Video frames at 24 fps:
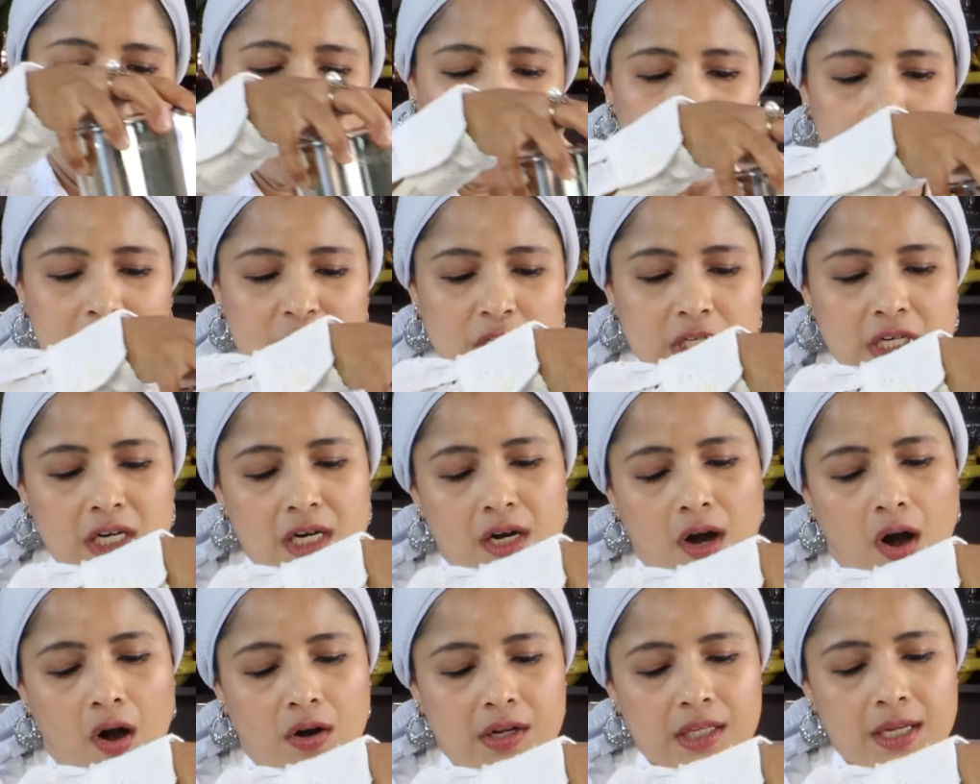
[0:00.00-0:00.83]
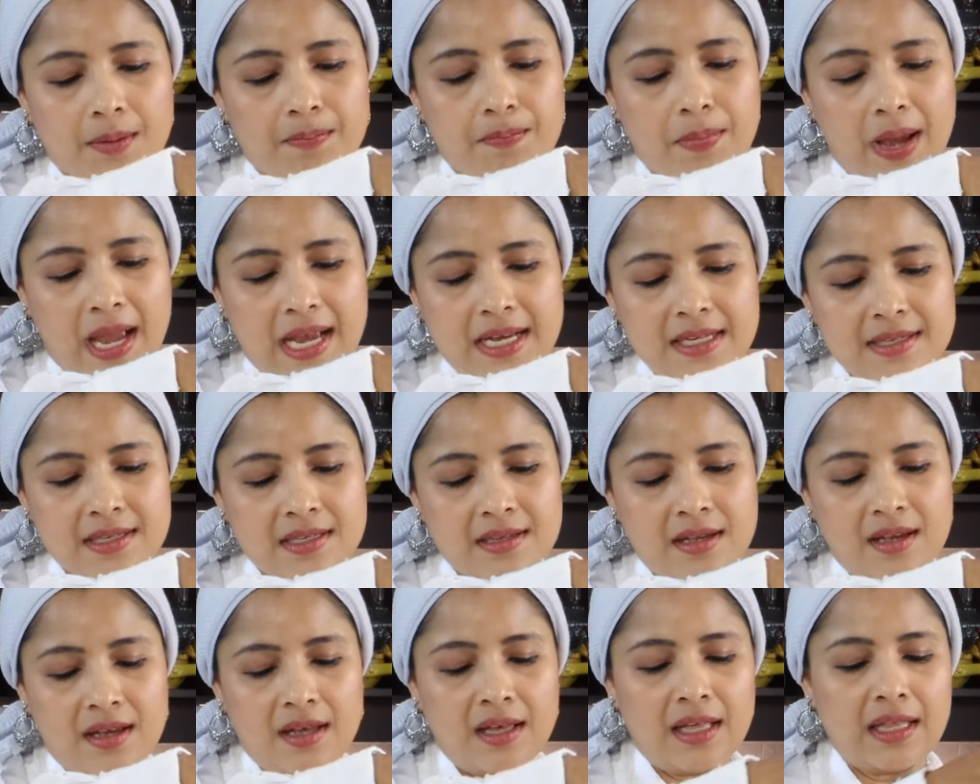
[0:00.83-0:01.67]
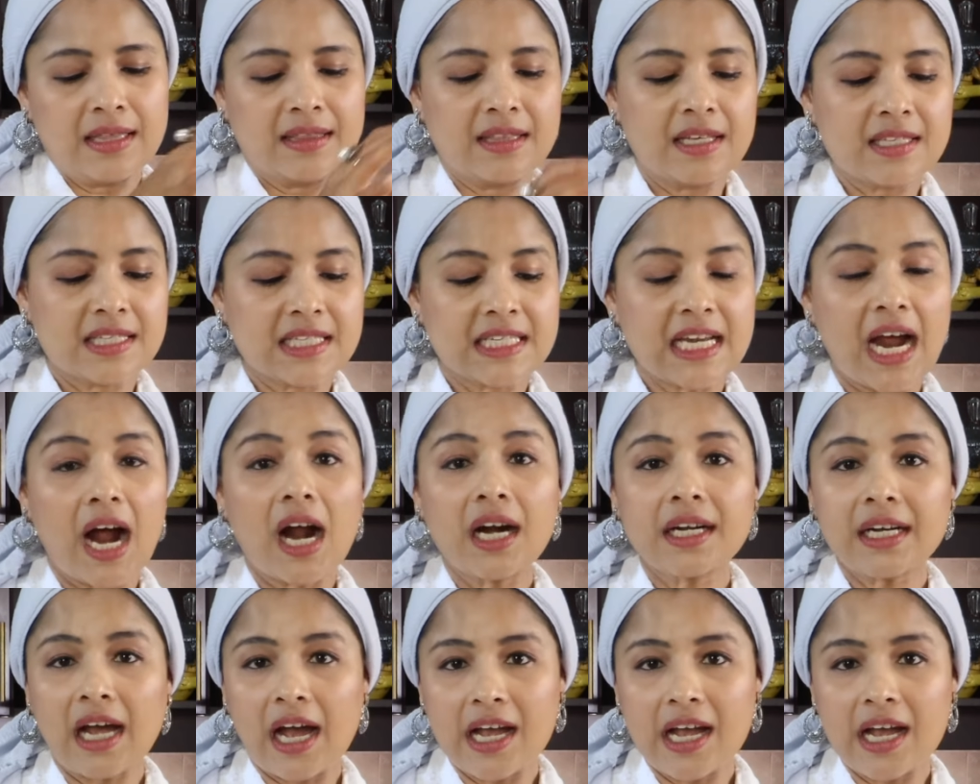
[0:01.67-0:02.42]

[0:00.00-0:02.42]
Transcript: the pitcher on the base, the start